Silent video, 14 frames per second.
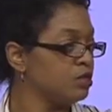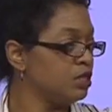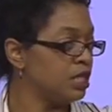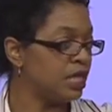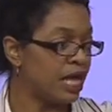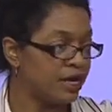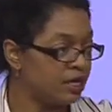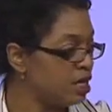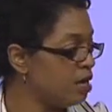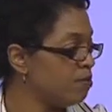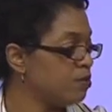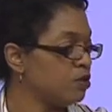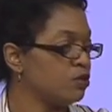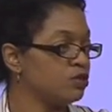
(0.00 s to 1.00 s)
a lot of
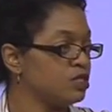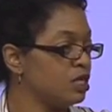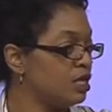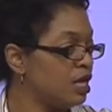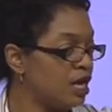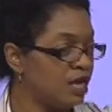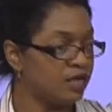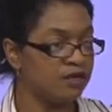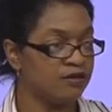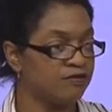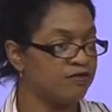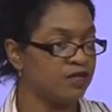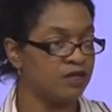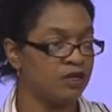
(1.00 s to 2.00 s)
numbers, a lot
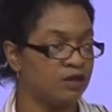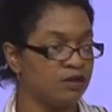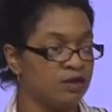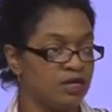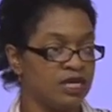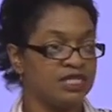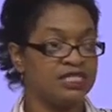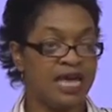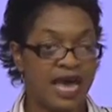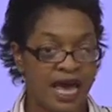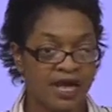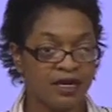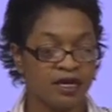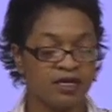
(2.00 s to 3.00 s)
of, you know,
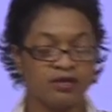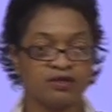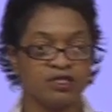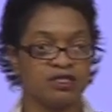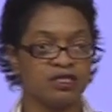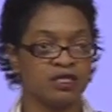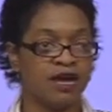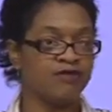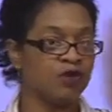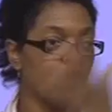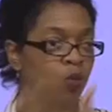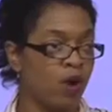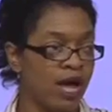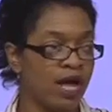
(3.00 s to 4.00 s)
data, you're just, after
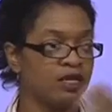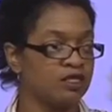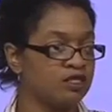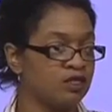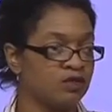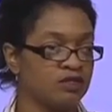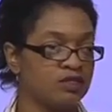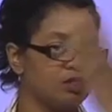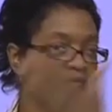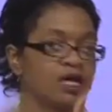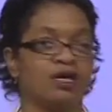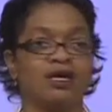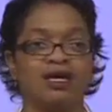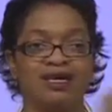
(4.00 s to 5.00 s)
a while it starts
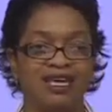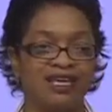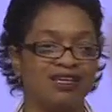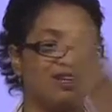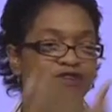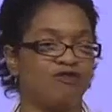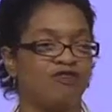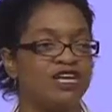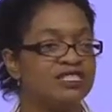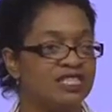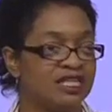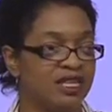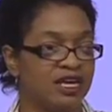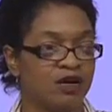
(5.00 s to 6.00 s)
getting a little
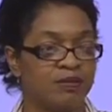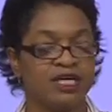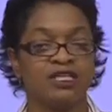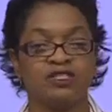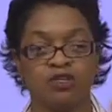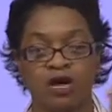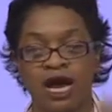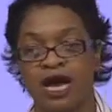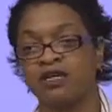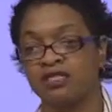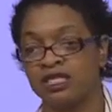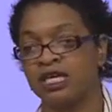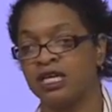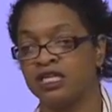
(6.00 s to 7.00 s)
fuzzy there because your
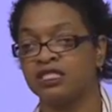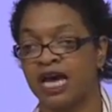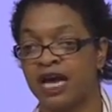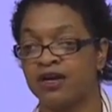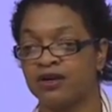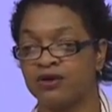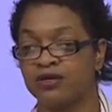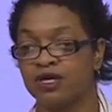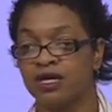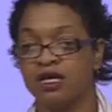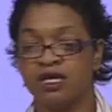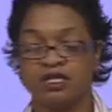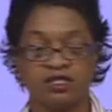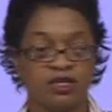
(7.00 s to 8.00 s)
eyes are getting tired.
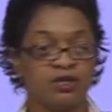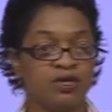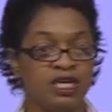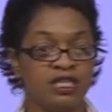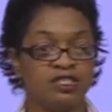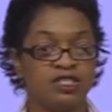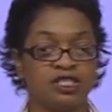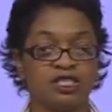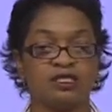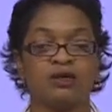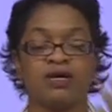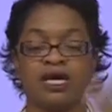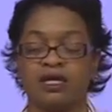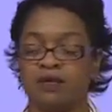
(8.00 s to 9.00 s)
So you need to just,
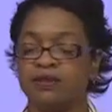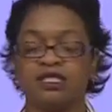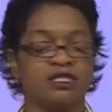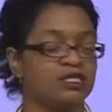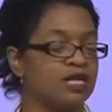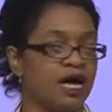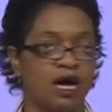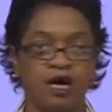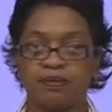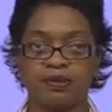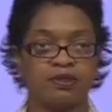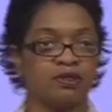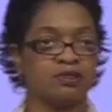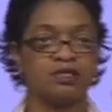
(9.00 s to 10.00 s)
okay, let me just stop,
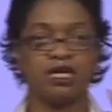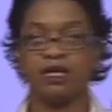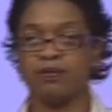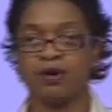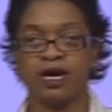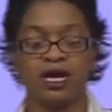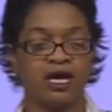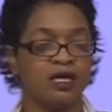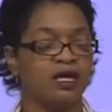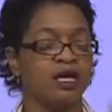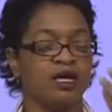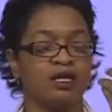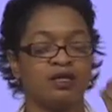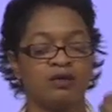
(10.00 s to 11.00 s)
take a break,
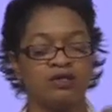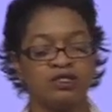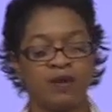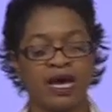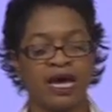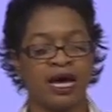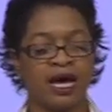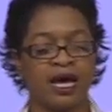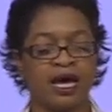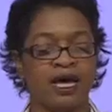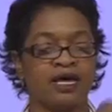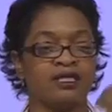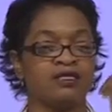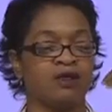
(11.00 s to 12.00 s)
close my
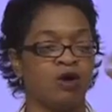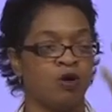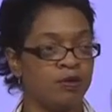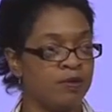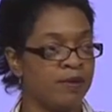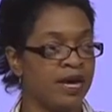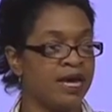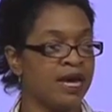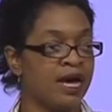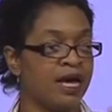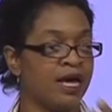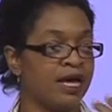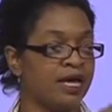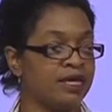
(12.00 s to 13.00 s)
eyes, open my
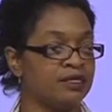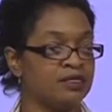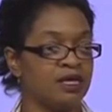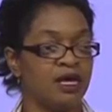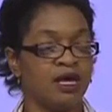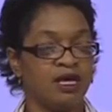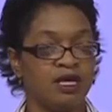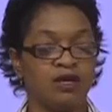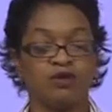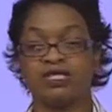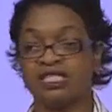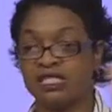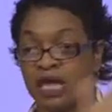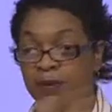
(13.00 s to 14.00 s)
eyes, you know,
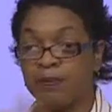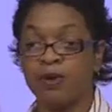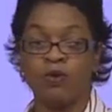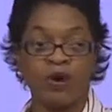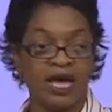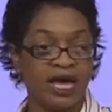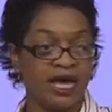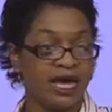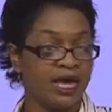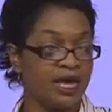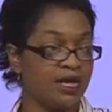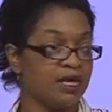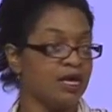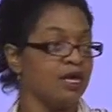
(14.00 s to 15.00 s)
step
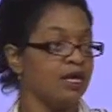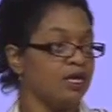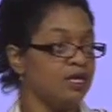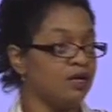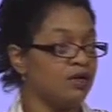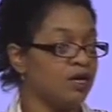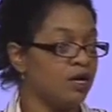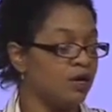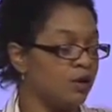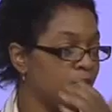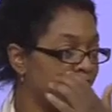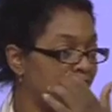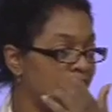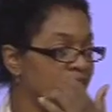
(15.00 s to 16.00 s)
away, you
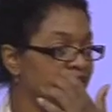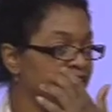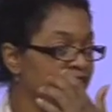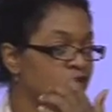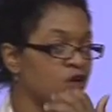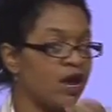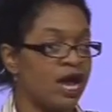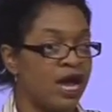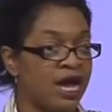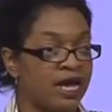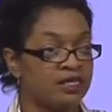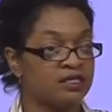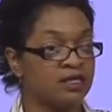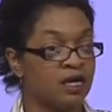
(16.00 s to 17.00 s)
know, and give your
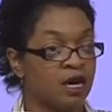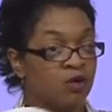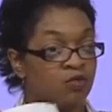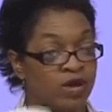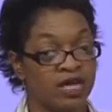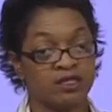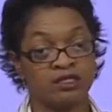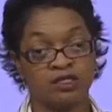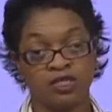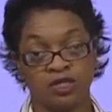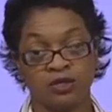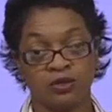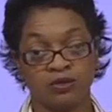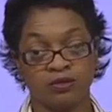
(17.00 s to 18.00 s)
eyes a rest
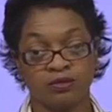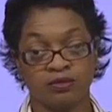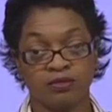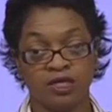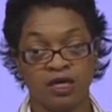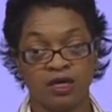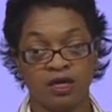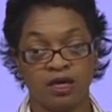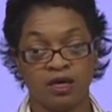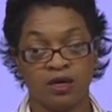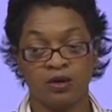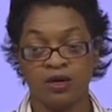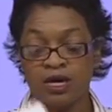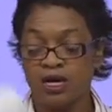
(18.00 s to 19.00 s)
too, you
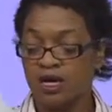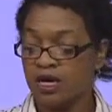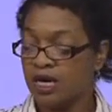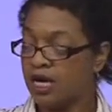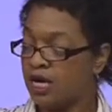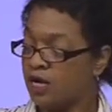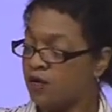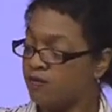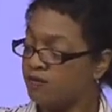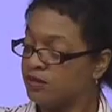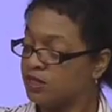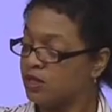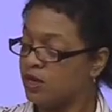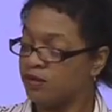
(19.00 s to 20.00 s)
know.
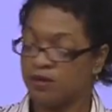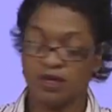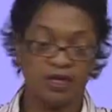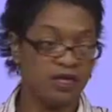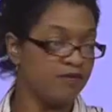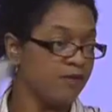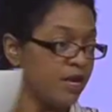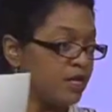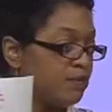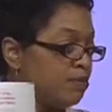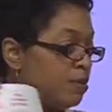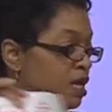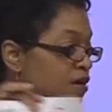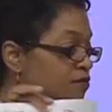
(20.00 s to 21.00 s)
So I'm going to give my
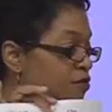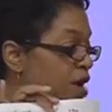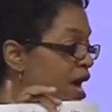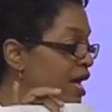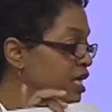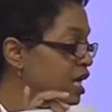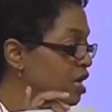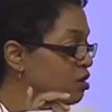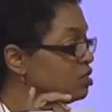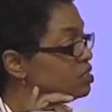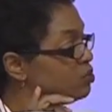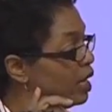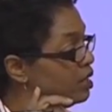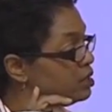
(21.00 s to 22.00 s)
plug for eye care
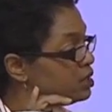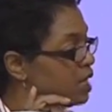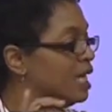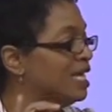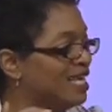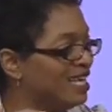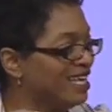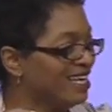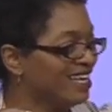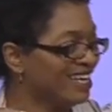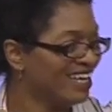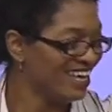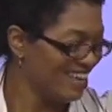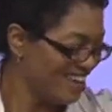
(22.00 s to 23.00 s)
as well.
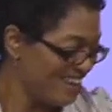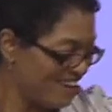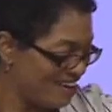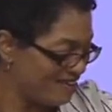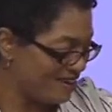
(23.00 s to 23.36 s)
All